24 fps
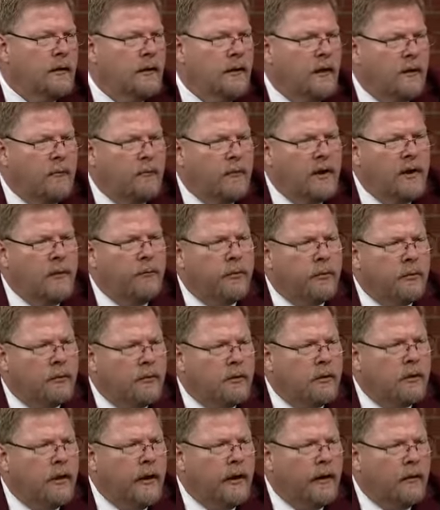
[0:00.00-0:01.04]
And people
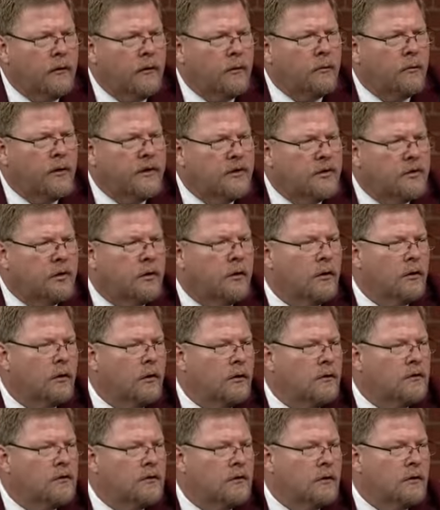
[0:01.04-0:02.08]
learn how to
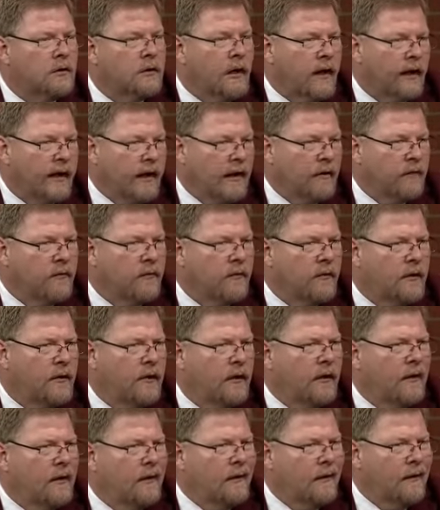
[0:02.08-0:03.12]
return to life
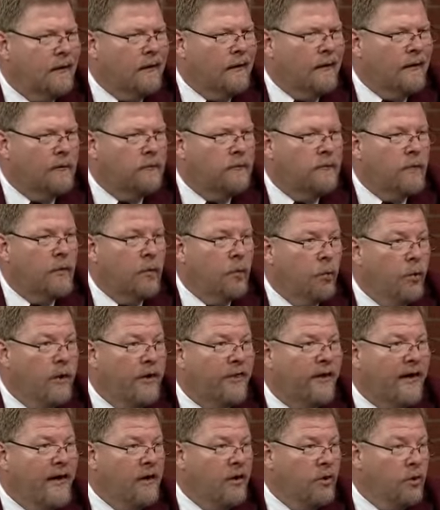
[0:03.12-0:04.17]

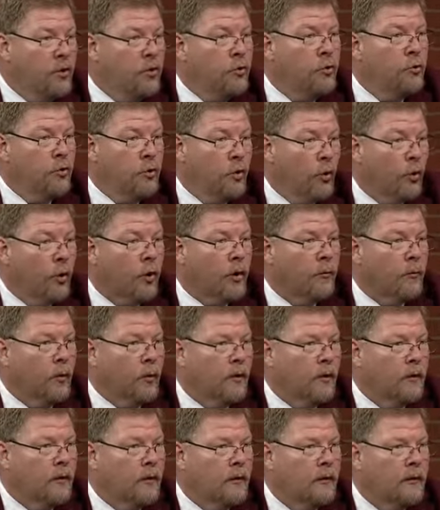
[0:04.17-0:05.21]
with a new
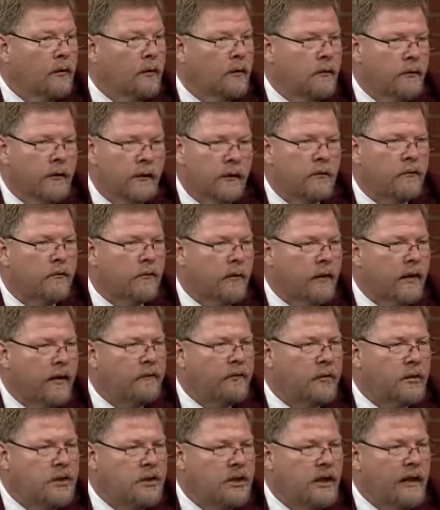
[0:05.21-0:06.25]
normal. They're
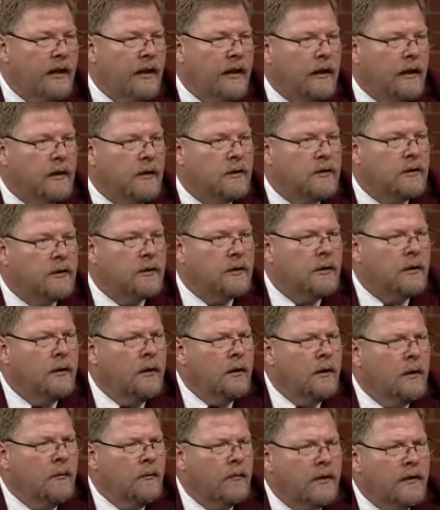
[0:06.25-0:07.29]
forever changed.
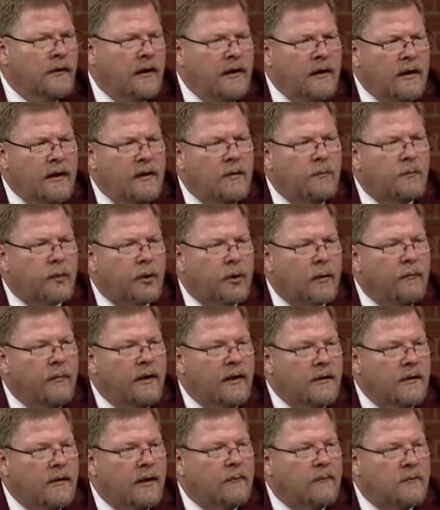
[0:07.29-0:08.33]
But they need to
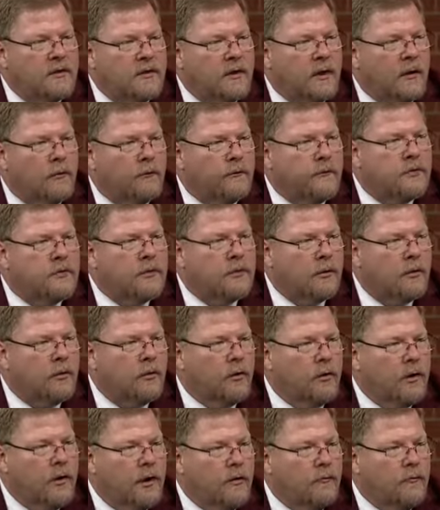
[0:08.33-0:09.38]
permit themselves to
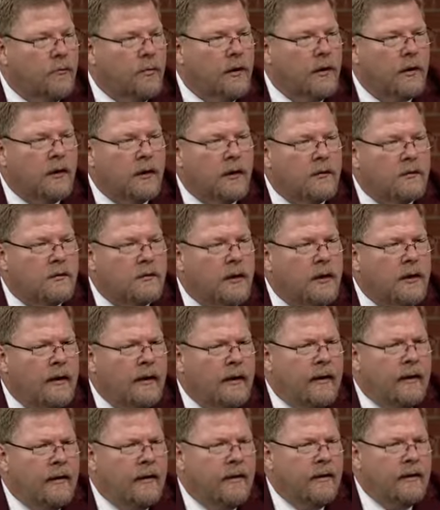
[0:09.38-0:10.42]
grieve because
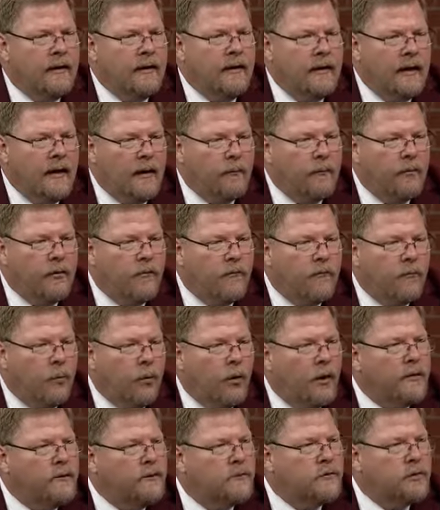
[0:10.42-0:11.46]
the depth of
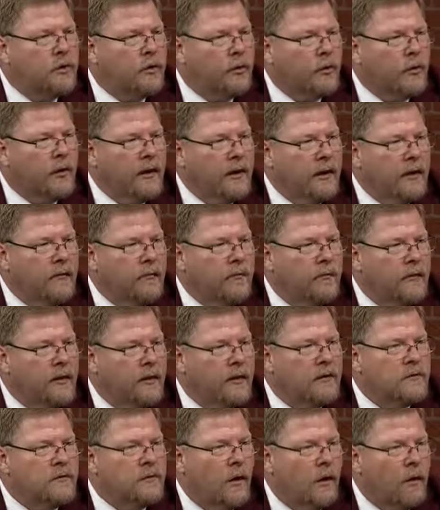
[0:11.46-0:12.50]
one's grief
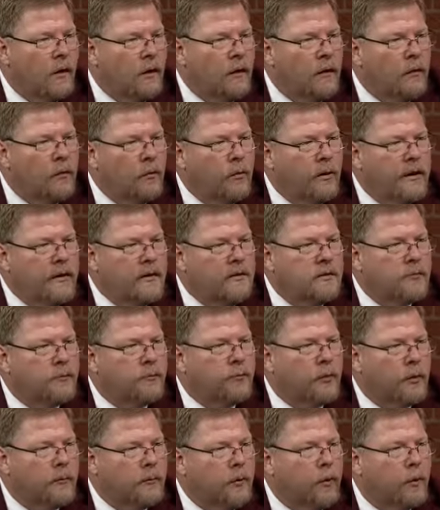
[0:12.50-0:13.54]
is always
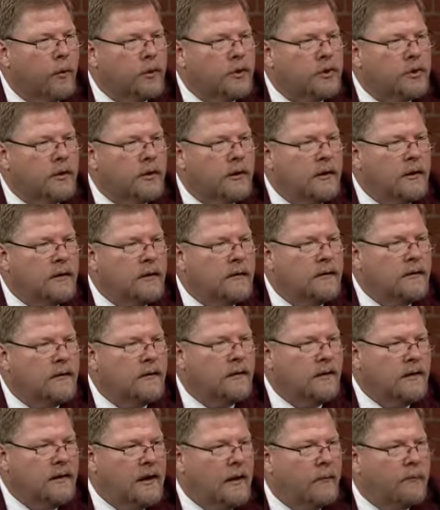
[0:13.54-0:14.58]
proportionate to
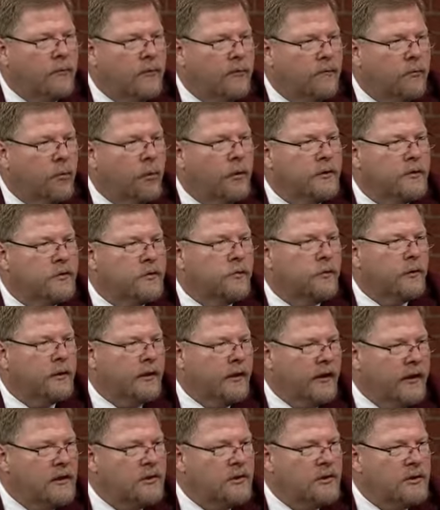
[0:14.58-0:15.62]
the depth of one's
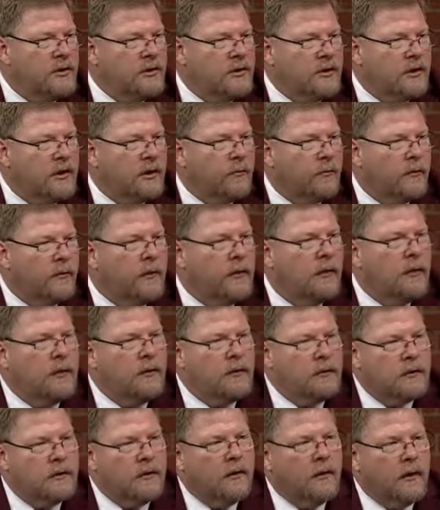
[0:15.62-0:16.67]
relationship
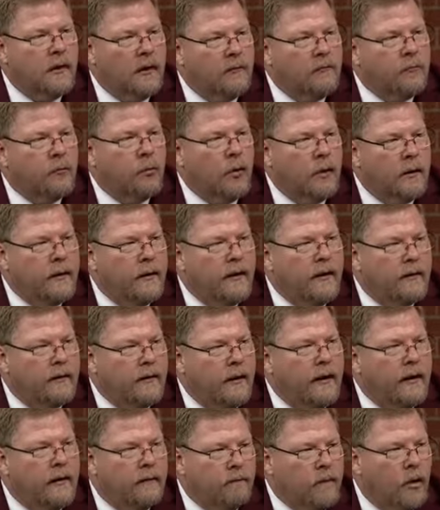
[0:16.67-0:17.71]
to the loved one that
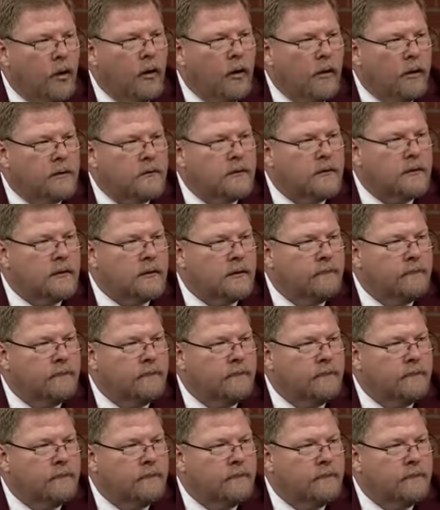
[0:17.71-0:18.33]
they had lost.